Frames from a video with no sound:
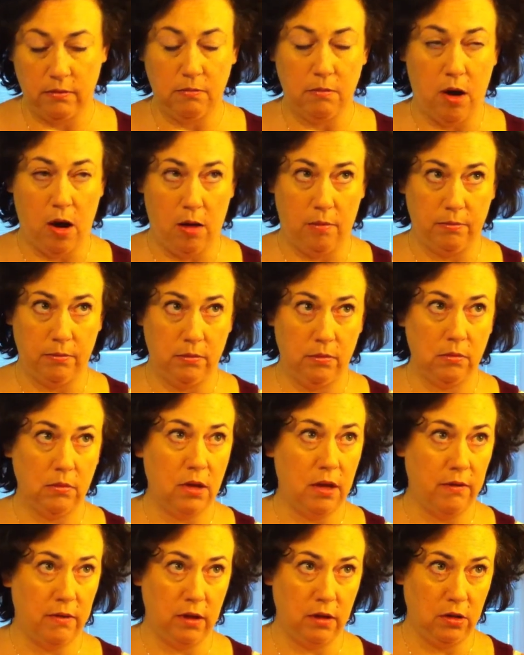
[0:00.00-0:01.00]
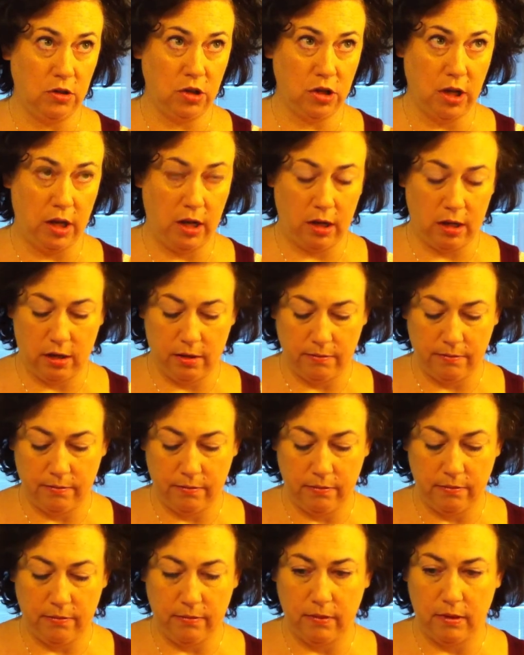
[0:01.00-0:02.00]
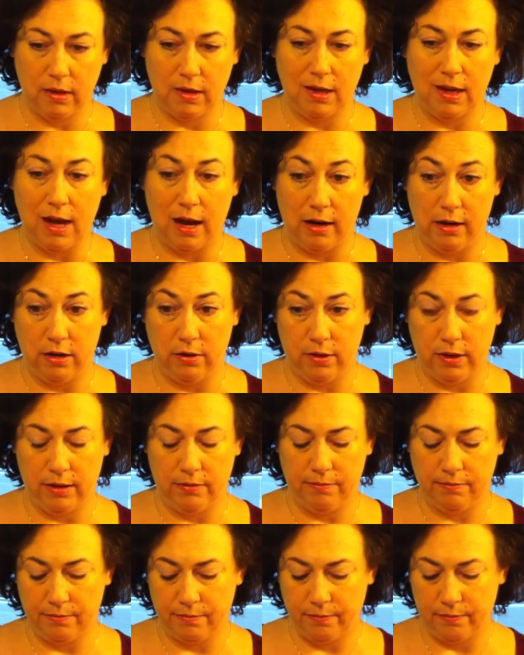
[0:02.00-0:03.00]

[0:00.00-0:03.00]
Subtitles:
Mom, give it a good shake. Gotta do it.